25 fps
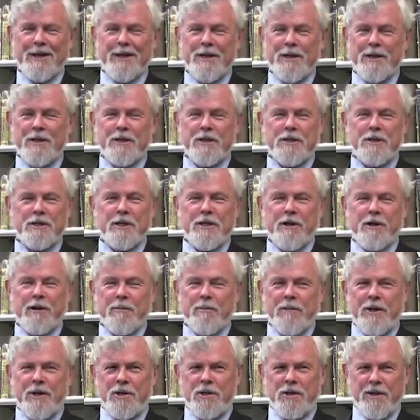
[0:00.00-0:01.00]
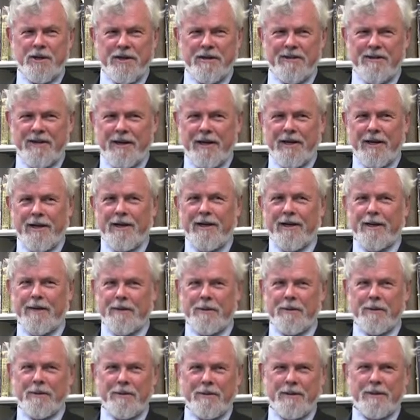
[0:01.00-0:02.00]
This is the curmudgeon, right? You
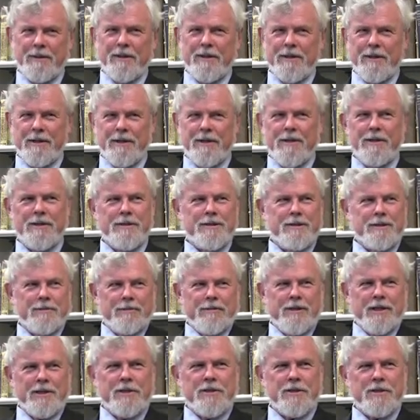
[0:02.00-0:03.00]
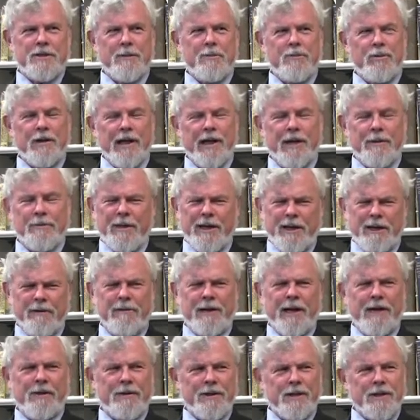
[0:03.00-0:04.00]
know, right. He wants his umbrella, but he
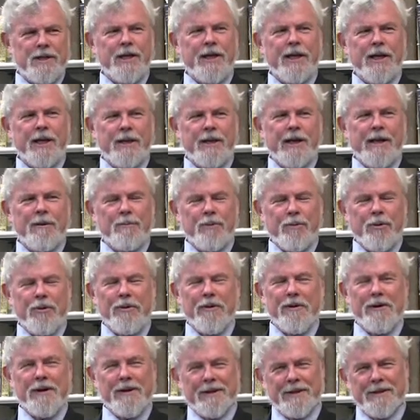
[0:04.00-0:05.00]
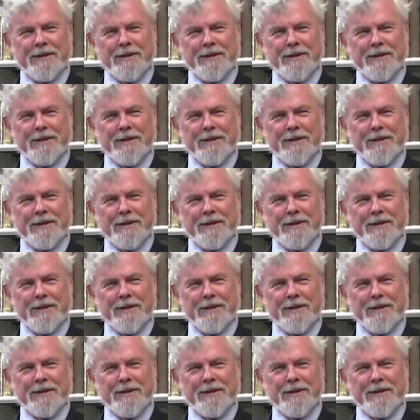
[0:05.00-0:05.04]
really wants to get that boy.